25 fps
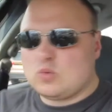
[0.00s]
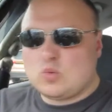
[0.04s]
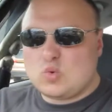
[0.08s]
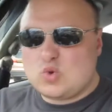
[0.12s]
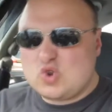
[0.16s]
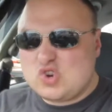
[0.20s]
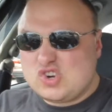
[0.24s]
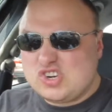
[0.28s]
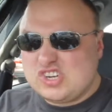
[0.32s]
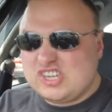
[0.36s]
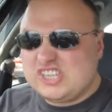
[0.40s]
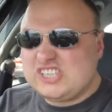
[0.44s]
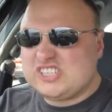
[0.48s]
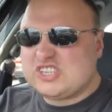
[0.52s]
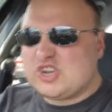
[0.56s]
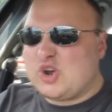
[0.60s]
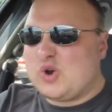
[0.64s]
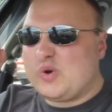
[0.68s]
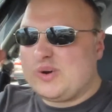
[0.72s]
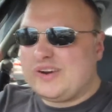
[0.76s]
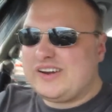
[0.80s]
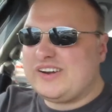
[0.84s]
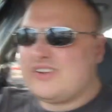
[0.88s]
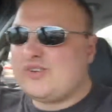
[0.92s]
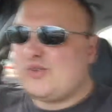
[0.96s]
What is
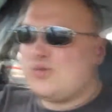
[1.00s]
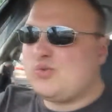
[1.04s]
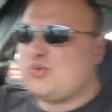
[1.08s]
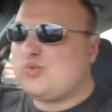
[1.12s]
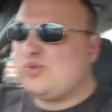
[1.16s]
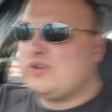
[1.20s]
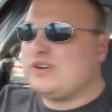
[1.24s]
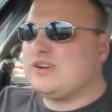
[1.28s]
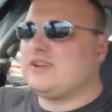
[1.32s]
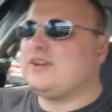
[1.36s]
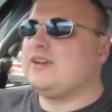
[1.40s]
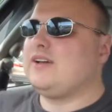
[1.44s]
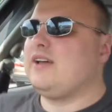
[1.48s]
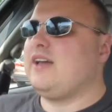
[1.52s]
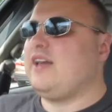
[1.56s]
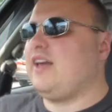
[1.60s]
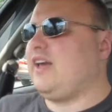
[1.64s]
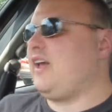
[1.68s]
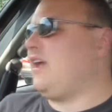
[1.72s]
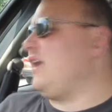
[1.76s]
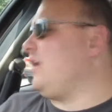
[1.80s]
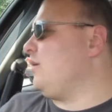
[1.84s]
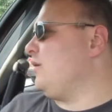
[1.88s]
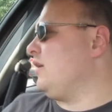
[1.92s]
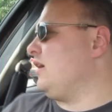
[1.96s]
going on?
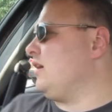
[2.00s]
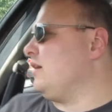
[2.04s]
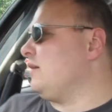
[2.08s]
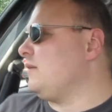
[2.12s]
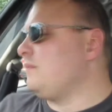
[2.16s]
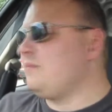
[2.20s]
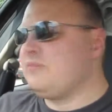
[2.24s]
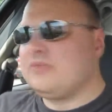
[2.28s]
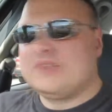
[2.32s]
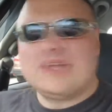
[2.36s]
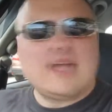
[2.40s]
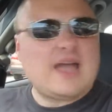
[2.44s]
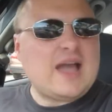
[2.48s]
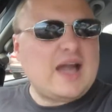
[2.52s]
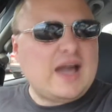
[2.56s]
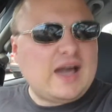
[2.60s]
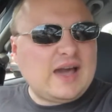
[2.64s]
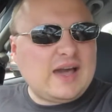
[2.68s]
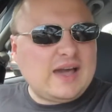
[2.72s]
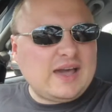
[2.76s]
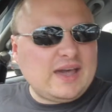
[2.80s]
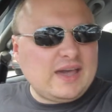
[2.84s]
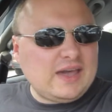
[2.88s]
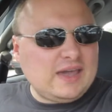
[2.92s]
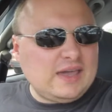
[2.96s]
Anyway,
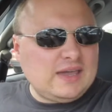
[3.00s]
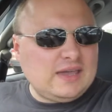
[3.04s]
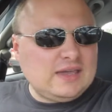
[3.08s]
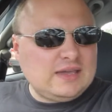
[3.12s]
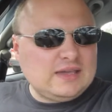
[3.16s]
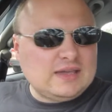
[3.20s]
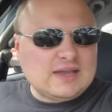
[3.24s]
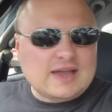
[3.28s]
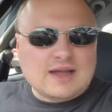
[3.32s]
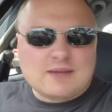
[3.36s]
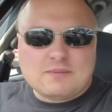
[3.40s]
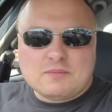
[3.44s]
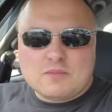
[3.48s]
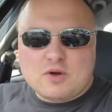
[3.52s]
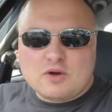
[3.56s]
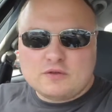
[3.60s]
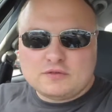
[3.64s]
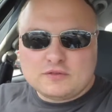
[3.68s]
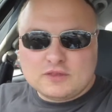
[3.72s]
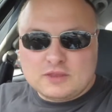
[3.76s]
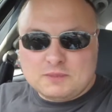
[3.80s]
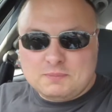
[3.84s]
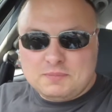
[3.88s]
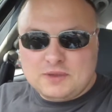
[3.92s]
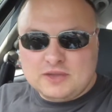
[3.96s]
I am off
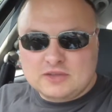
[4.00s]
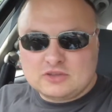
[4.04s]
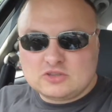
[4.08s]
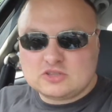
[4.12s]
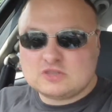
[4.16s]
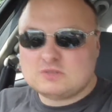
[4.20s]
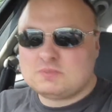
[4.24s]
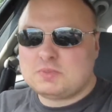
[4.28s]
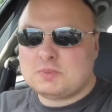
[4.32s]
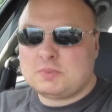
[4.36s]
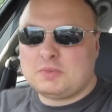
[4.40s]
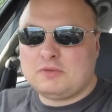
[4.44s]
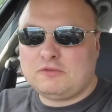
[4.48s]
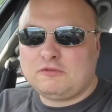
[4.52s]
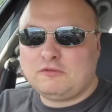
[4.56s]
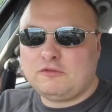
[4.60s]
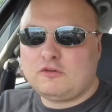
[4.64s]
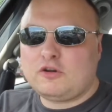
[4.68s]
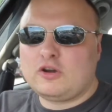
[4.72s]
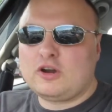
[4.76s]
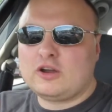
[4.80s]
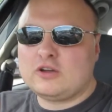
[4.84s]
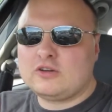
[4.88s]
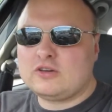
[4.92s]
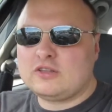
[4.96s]
to the pictures, but
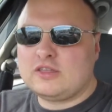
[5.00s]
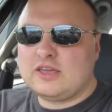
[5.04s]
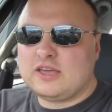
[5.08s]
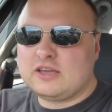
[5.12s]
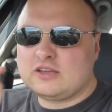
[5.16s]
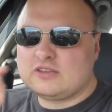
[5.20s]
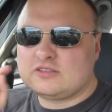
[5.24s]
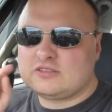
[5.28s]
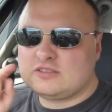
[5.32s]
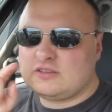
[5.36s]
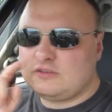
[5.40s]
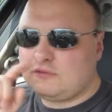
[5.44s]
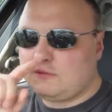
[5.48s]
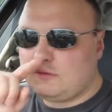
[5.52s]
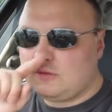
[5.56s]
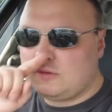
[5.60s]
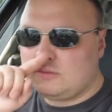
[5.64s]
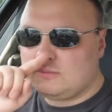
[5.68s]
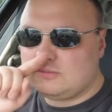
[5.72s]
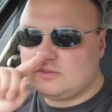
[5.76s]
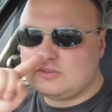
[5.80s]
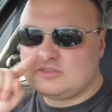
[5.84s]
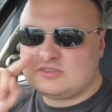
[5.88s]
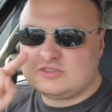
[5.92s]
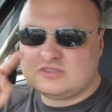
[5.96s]
before I go there, because the
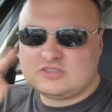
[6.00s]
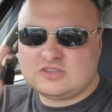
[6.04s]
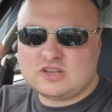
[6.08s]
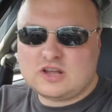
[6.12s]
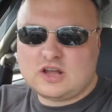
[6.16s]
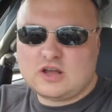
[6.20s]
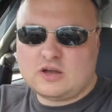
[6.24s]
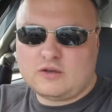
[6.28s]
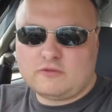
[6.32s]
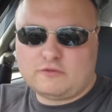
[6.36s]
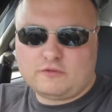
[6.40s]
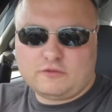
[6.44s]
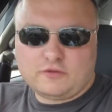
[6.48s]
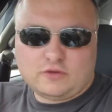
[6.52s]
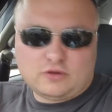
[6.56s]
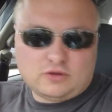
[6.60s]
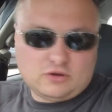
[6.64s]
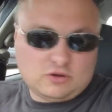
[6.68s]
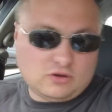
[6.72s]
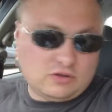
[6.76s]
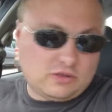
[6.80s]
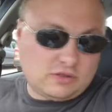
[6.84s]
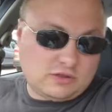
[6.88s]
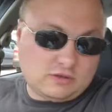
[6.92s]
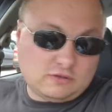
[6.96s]
film doesn't start for
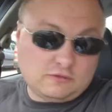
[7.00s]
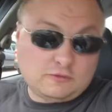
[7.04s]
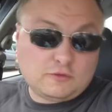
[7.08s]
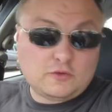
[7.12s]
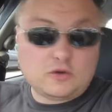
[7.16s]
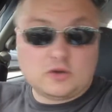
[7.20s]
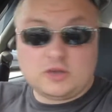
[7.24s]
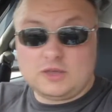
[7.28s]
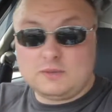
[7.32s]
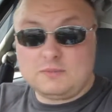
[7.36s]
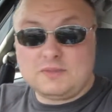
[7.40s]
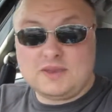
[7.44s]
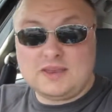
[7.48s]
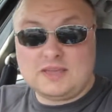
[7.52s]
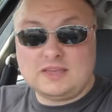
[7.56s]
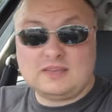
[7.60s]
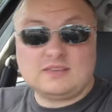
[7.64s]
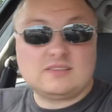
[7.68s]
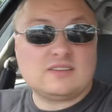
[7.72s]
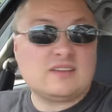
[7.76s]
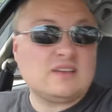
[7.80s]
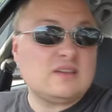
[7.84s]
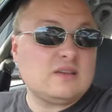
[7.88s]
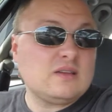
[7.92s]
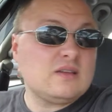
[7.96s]
another 40
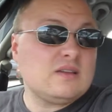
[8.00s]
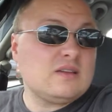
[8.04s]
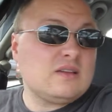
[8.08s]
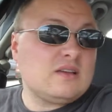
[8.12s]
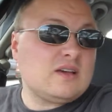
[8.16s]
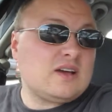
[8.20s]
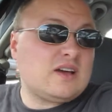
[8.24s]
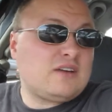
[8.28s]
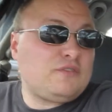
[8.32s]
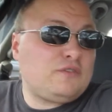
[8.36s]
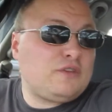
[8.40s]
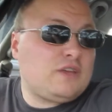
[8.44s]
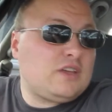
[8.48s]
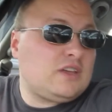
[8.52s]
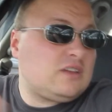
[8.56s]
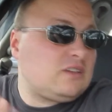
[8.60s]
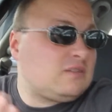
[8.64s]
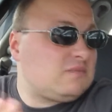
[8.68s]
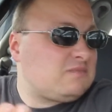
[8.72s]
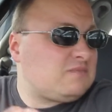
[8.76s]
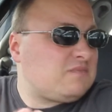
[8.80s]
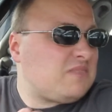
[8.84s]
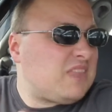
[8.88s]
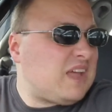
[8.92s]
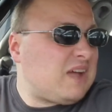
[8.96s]
minutes, I figured
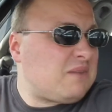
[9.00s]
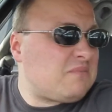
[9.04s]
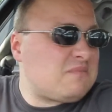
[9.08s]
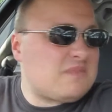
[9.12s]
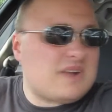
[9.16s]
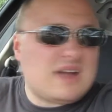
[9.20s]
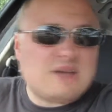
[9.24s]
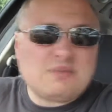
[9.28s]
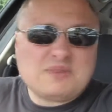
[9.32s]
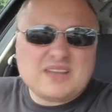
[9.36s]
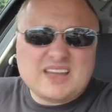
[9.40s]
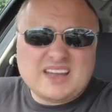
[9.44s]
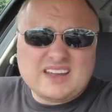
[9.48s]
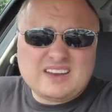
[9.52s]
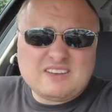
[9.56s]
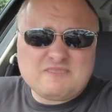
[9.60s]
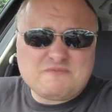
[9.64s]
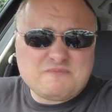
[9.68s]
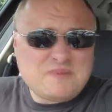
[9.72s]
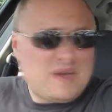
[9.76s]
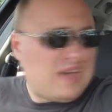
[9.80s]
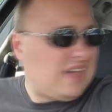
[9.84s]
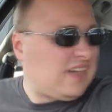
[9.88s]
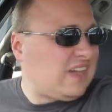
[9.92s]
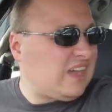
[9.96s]
I'm, I'm kind
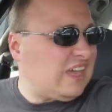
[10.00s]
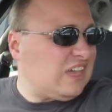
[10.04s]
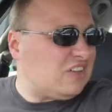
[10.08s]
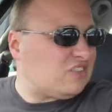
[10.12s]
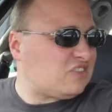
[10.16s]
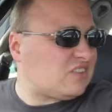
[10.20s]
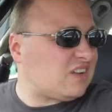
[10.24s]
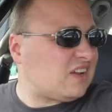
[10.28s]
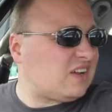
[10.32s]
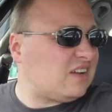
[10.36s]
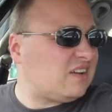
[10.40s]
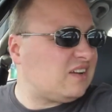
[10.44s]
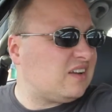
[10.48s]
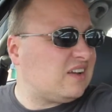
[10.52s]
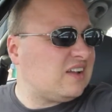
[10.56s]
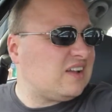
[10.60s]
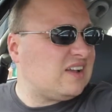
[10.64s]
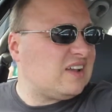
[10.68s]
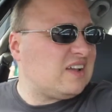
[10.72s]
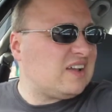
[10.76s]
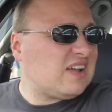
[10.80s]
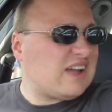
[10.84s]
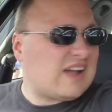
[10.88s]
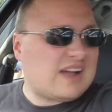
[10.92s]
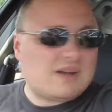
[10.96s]
of peckish and
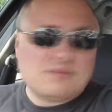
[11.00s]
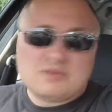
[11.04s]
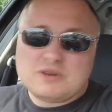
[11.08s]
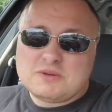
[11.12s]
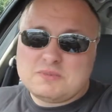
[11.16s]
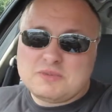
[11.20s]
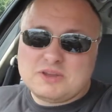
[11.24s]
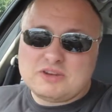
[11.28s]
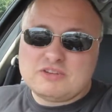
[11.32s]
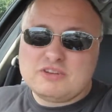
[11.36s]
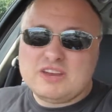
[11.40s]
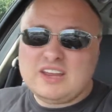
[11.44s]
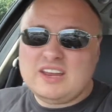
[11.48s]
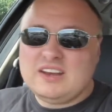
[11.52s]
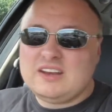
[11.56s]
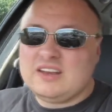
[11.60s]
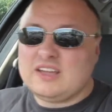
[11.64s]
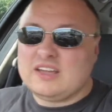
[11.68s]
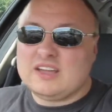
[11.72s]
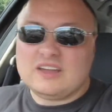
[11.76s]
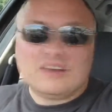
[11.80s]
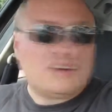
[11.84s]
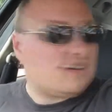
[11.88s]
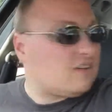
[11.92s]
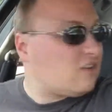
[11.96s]
I'm going to be
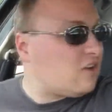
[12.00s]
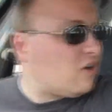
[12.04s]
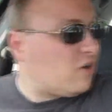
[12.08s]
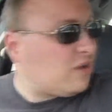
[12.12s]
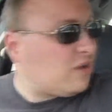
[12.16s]
greedy and